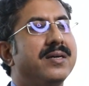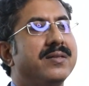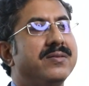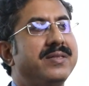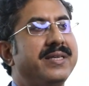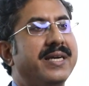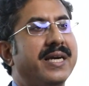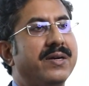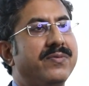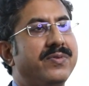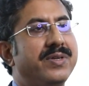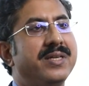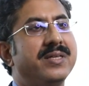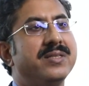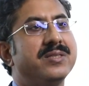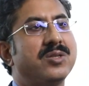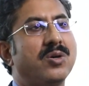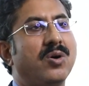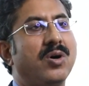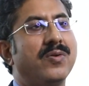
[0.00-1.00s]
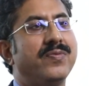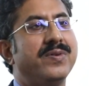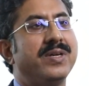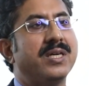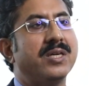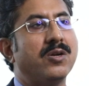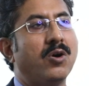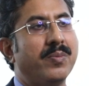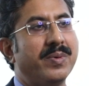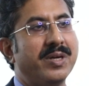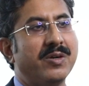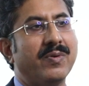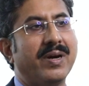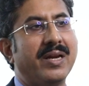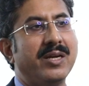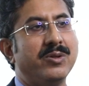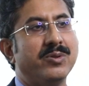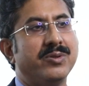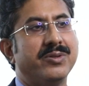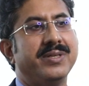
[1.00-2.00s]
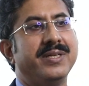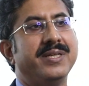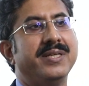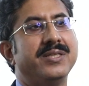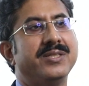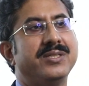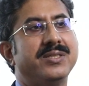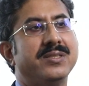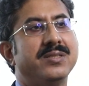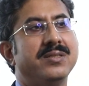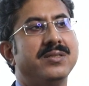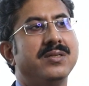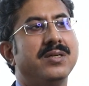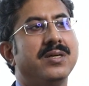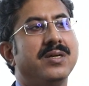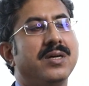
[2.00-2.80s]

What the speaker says: the evidence of economic value creation